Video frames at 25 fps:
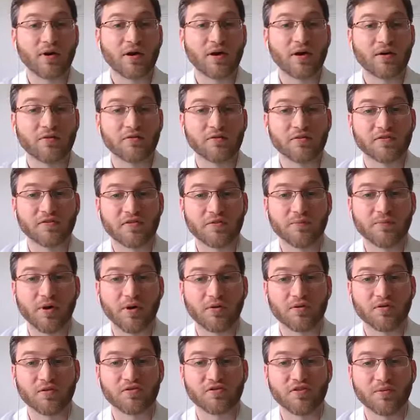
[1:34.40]
I oversee
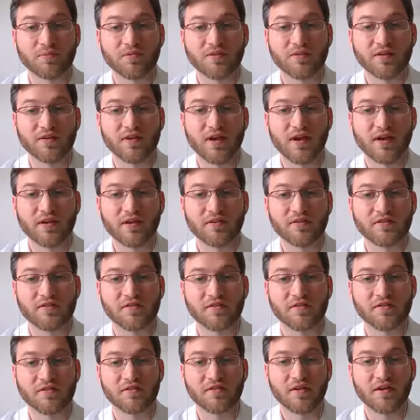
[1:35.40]
partnerships and
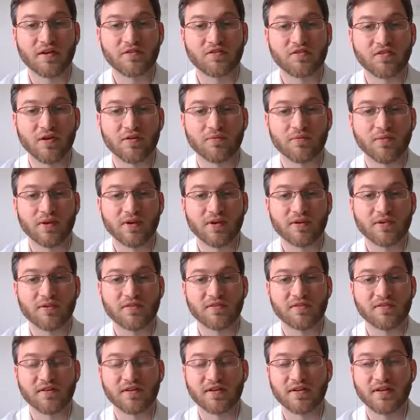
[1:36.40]
alliances at
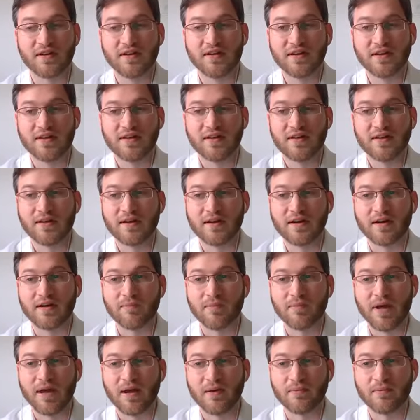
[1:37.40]
JetRails and
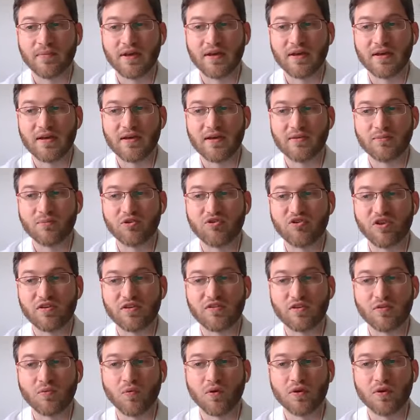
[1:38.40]
am a
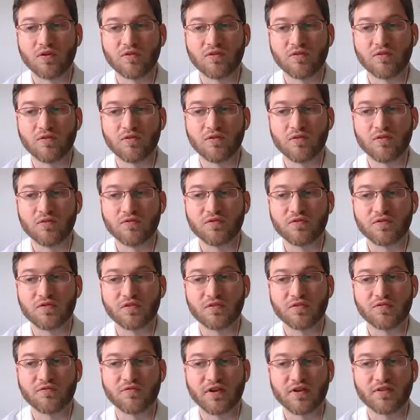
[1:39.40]
Magento 1 and 2
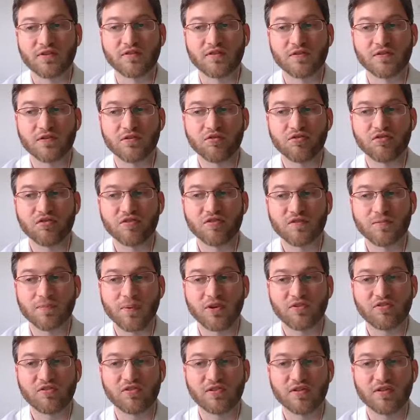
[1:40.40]
certified solution
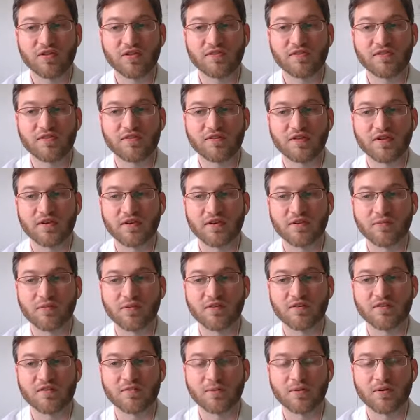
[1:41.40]
specialist with
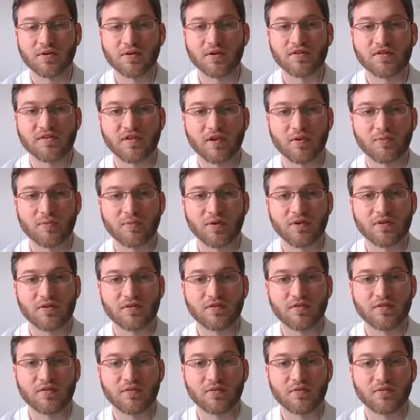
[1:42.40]
experience helping
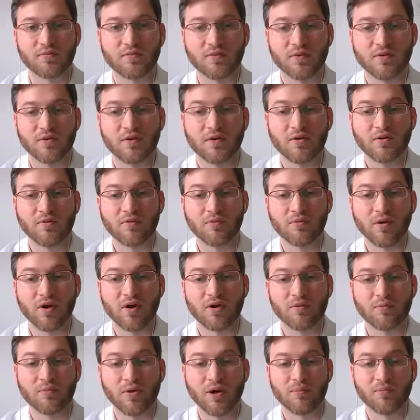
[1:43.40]
to run
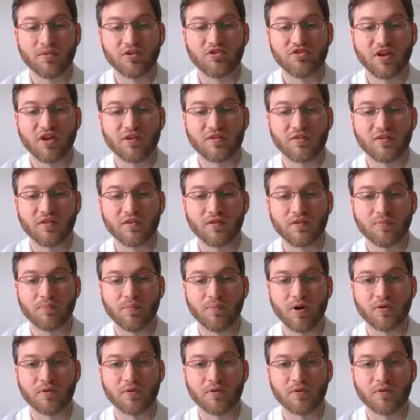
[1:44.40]
a Magento
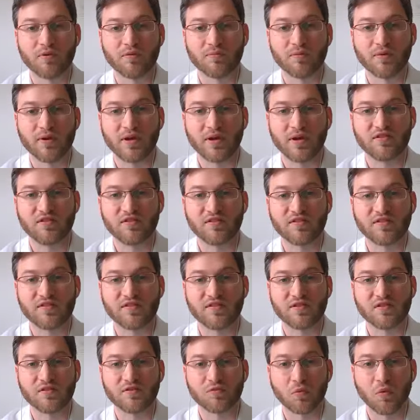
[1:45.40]
partner
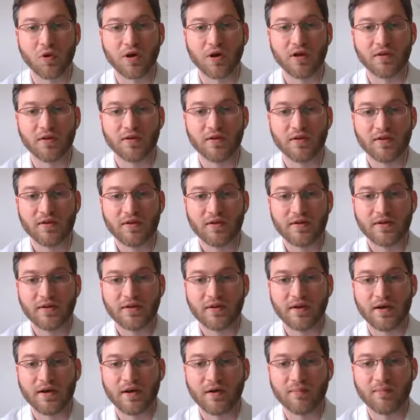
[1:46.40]
agency as well,
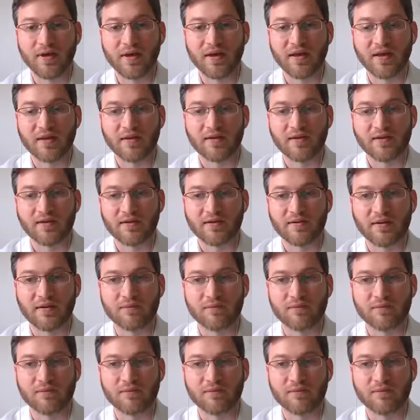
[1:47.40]
and